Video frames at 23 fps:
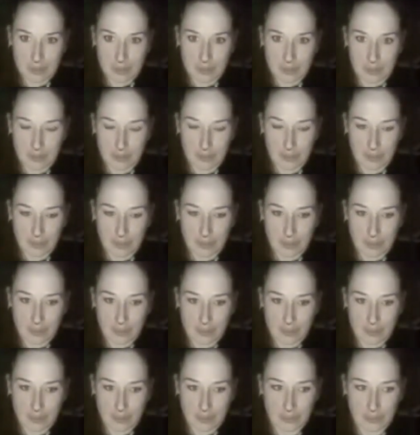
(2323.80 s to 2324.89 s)

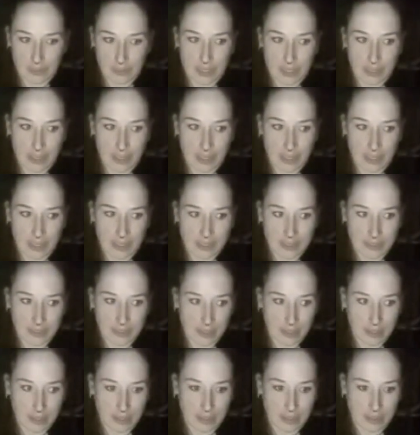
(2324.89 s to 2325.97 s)
realize that he was
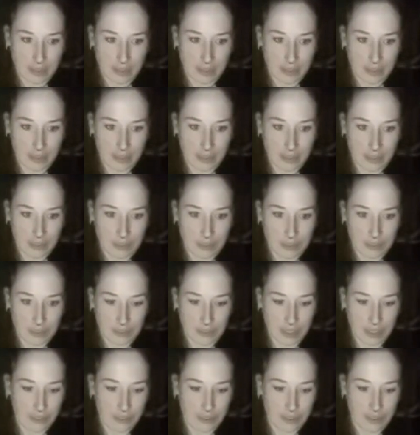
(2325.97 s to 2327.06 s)
teaching you, he's
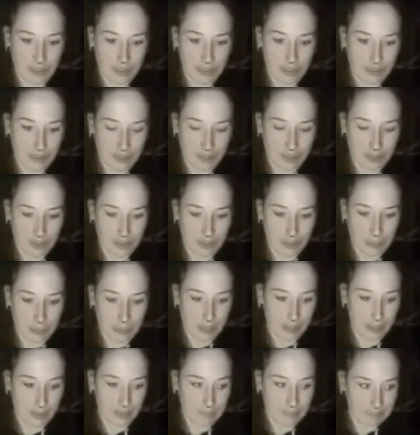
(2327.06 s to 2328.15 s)
gonna be
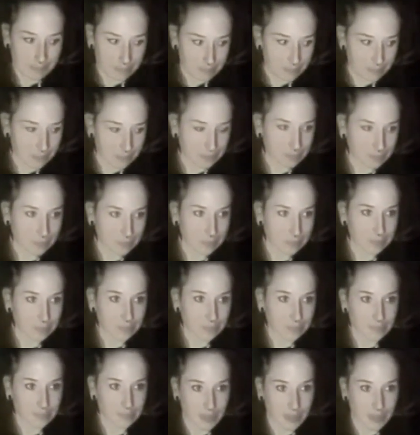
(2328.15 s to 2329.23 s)

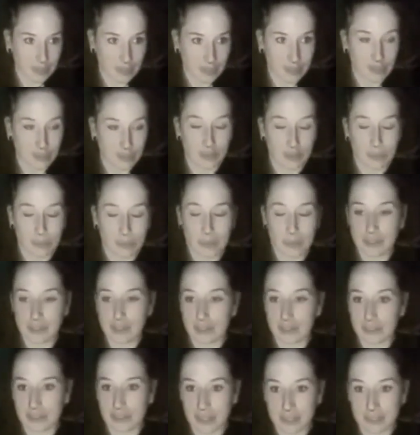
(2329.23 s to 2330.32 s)
a
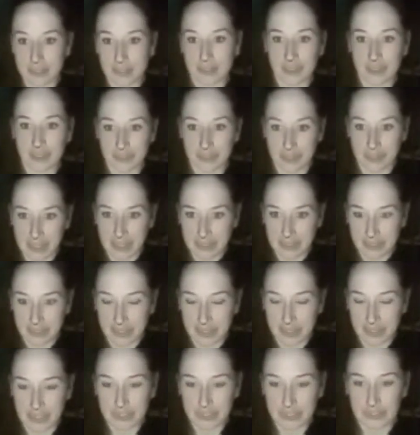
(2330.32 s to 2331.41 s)
great teacher from that
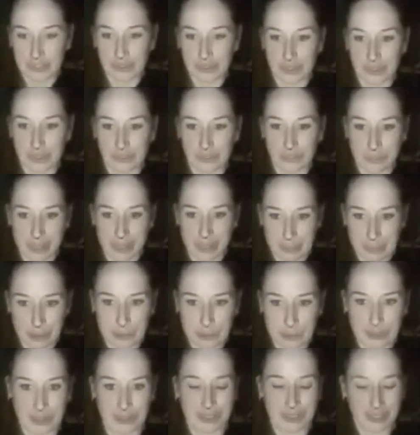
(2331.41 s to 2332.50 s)
moment on.
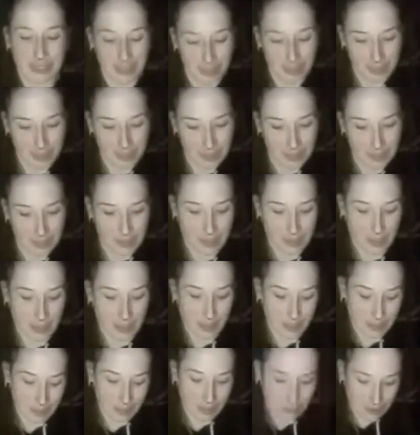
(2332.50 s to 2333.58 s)
I can tell.
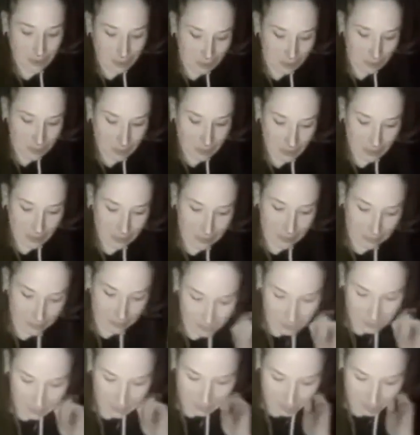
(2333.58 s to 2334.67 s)
Yeah,
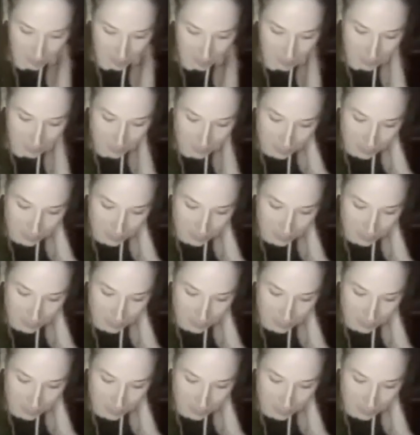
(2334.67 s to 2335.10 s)
I can